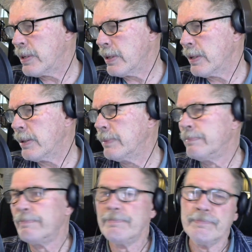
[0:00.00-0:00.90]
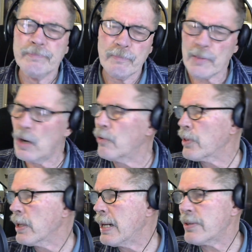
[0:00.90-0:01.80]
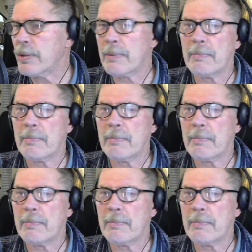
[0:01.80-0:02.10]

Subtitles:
over the last,